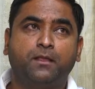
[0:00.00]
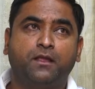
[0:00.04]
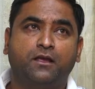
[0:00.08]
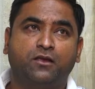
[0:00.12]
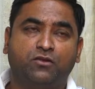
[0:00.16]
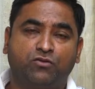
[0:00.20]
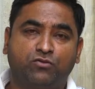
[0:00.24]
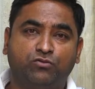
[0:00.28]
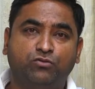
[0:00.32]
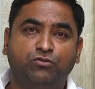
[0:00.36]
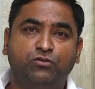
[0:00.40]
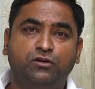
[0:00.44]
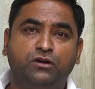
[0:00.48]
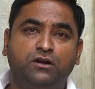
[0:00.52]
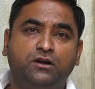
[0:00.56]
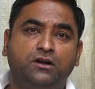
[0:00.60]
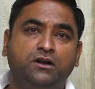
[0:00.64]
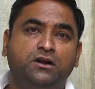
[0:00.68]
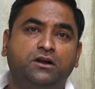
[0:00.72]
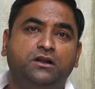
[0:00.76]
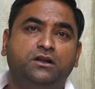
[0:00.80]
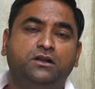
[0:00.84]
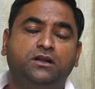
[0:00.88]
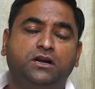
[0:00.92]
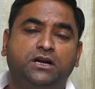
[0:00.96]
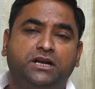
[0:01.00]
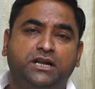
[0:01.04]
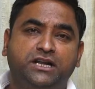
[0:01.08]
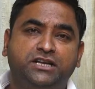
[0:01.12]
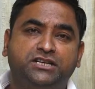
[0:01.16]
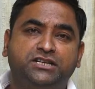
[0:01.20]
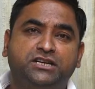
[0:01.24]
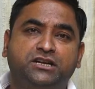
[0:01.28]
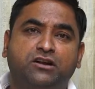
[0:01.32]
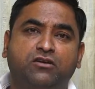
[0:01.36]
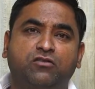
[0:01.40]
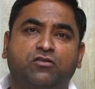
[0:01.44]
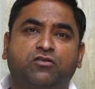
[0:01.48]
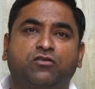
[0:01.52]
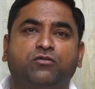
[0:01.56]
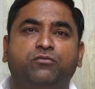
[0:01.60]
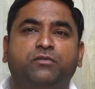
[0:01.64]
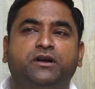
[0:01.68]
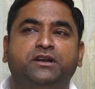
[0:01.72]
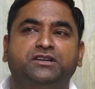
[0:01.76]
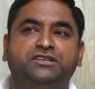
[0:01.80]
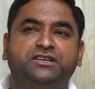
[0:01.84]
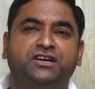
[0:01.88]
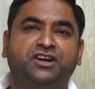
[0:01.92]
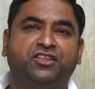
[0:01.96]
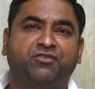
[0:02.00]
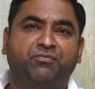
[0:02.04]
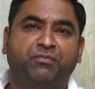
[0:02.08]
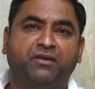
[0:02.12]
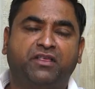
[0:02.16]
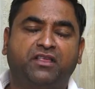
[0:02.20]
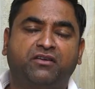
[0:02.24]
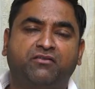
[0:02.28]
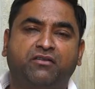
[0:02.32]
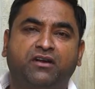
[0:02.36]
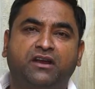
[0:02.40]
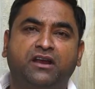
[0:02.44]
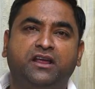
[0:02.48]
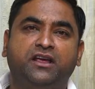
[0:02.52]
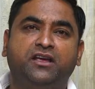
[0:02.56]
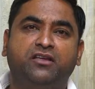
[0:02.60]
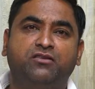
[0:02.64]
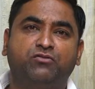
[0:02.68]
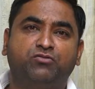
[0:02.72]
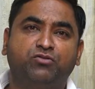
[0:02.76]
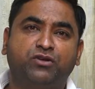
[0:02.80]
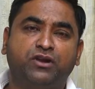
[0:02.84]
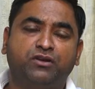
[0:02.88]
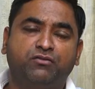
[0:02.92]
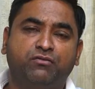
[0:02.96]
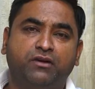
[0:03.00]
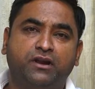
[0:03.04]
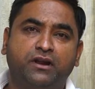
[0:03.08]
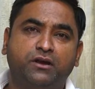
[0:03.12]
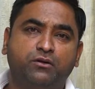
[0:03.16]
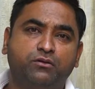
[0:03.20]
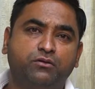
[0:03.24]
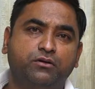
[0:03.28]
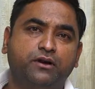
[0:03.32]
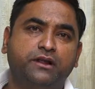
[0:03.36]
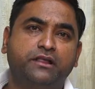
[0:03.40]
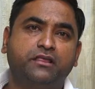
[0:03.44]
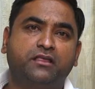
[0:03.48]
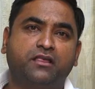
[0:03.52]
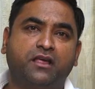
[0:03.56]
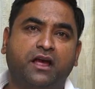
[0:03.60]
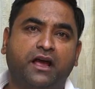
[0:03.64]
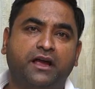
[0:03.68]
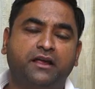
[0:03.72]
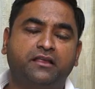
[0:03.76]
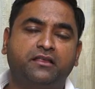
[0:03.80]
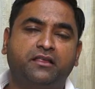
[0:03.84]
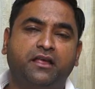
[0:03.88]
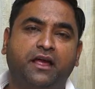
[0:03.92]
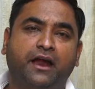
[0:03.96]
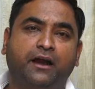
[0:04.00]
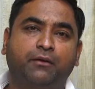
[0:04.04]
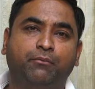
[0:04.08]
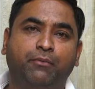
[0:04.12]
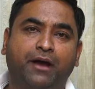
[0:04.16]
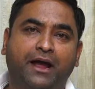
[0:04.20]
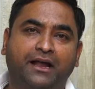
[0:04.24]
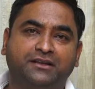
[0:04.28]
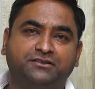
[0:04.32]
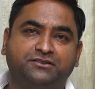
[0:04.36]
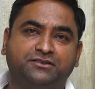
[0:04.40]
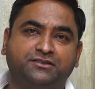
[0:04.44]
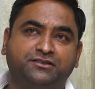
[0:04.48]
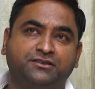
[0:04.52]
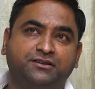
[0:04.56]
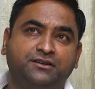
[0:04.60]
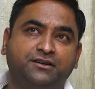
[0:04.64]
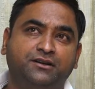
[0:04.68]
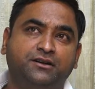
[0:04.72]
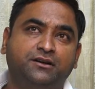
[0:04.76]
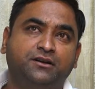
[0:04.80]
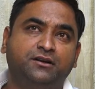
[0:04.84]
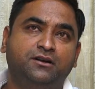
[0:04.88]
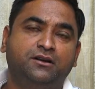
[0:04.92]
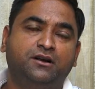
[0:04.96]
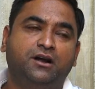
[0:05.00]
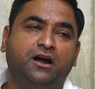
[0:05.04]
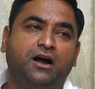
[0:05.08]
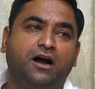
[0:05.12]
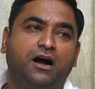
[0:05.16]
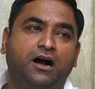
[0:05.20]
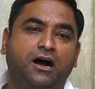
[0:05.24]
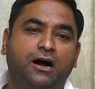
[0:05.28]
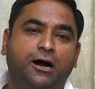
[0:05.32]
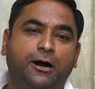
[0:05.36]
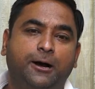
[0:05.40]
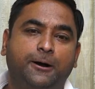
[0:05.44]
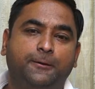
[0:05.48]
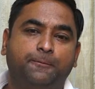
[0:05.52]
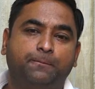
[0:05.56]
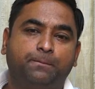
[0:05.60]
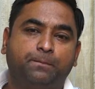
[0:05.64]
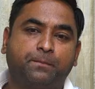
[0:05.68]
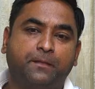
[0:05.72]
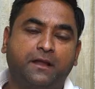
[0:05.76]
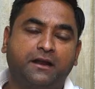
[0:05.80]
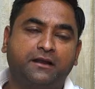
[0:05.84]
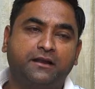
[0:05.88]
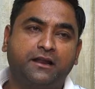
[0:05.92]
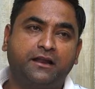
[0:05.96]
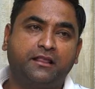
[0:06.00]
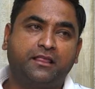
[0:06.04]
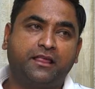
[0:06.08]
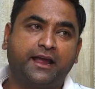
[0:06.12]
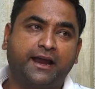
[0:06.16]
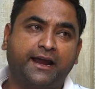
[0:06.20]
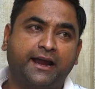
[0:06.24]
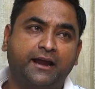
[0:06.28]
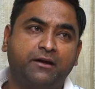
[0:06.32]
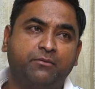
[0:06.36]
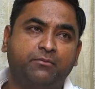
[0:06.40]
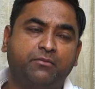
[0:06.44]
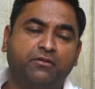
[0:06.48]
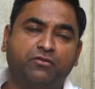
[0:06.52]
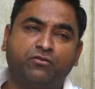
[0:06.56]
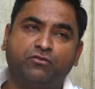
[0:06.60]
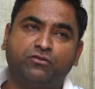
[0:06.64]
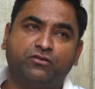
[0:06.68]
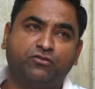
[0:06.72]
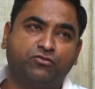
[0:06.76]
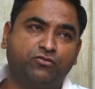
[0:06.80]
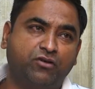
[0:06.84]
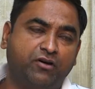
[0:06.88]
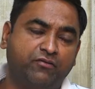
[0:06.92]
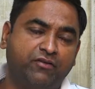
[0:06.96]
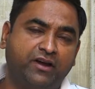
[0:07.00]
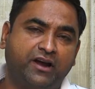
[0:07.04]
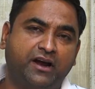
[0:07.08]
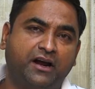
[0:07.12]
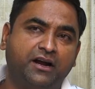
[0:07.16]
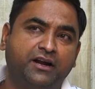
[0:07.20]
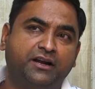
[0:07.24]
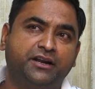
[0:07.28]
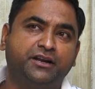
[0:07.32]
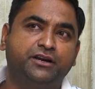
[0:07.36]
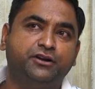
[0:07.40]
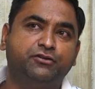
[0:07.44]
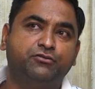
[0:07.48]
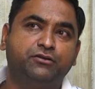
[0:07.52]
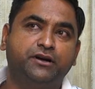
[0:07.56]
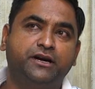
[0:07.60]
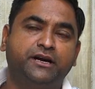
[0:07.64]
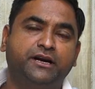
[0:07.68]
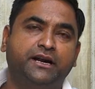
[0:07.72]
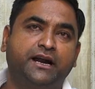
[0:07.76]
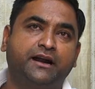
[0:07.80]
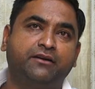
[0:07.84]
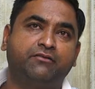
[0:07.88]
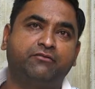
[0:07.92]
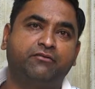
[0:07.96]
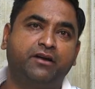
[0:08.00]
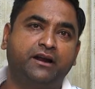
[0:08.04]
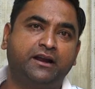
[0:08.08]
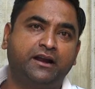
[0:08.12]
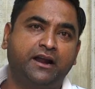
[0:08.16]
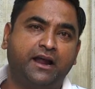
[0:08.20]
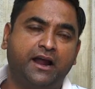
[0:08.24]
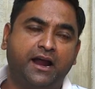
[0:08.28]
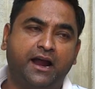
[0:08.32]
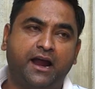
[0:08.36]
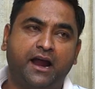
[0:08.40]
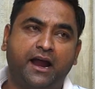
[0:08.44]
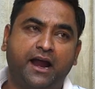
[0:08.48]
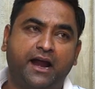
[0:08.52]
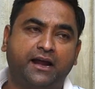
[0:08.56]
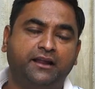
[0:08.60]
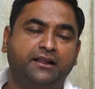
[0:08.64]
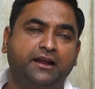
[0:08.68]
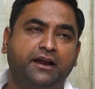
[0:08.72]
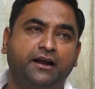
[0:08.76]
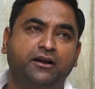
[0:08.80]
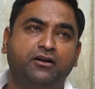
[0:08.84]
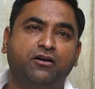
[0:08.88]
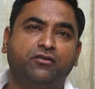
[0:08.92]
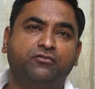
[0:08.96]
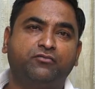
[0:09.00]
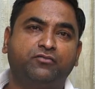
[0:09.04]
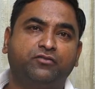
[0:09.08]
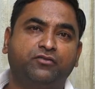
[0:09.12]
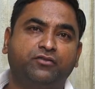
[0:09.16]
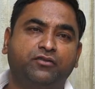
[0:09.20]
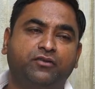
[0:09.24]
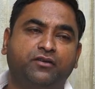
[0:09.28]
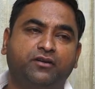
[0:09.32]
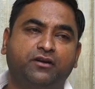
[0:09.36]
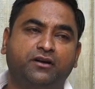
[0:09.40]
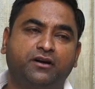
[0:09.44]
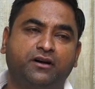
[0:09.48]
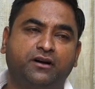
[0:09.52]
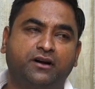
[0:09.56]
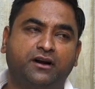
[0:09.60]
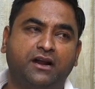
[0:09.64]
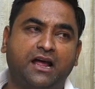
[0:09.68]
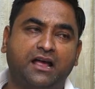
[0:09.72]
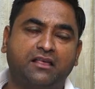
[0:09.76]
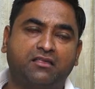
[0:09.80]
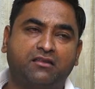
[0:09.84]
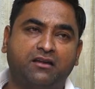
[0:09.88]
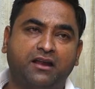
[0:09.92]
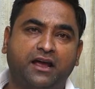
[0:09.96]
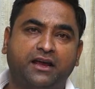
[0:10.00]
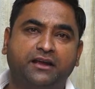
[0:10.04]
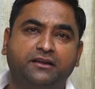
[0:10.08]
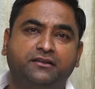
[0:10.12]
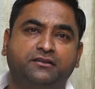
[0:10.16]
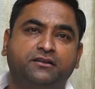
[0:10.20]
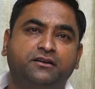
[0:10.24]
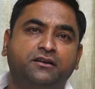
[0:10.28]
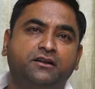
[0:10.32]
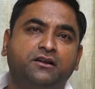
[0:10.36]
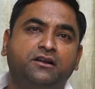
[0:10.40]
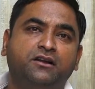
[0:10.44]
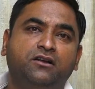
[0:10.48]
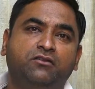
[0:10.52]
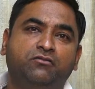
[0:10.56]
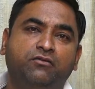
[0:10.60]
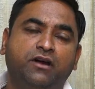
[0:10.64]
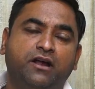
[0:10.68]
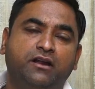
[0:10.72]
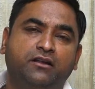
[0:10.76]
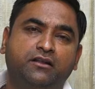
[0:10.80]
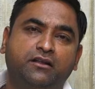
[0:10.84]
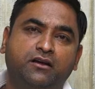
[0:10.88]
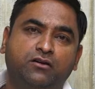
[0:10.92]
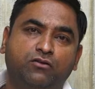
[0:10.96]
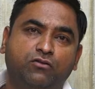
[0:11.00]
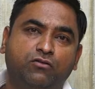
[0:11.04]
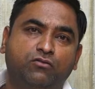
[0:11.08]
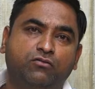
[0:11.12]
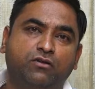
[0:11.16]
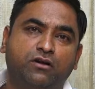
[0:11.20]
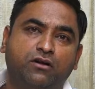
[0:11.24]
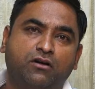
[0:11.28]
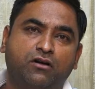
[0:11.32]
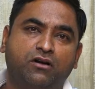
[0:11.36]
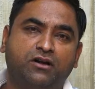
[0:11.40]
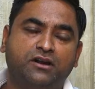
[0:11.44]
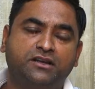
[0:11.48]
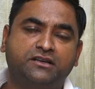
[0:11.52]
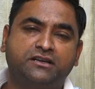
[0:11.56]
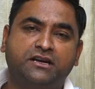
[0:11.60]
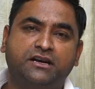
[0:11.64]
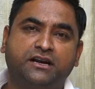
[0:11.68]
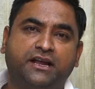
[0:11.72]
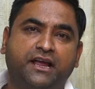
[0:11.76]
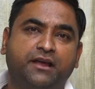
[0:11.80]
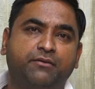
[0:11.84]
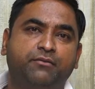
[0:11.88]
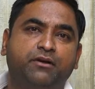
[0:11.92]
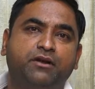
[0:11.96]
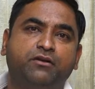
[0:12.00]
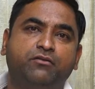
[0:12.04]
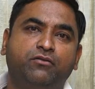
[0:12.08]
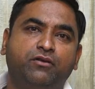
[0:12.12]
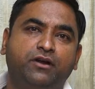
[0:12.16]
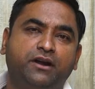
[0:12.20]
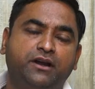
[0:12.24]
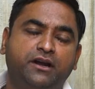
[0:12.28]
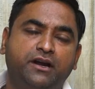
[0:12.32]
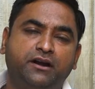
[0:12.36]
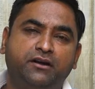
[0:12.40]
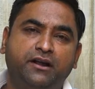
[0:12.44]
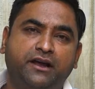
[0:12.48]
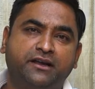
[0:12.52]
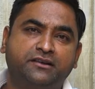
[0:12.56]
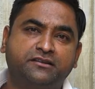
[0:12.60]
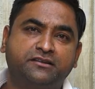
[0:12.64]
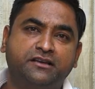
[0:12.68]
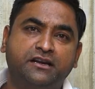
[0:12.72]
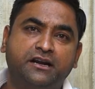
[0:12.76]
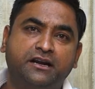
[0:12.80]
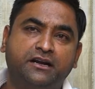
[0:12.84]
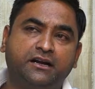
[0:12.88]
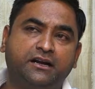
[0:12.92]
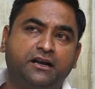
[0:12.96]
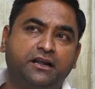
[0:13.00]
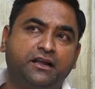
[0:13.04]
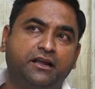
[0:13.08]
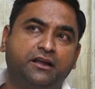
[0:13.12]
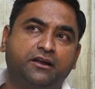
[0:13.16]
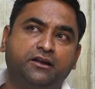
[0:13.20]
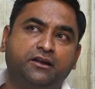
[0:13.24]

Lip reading: school, the teacher also mentioned specifically he's doing very good in science and maths. And then second, so we continued it, and when at the end of class 9th, when the overall result came, he did excellent,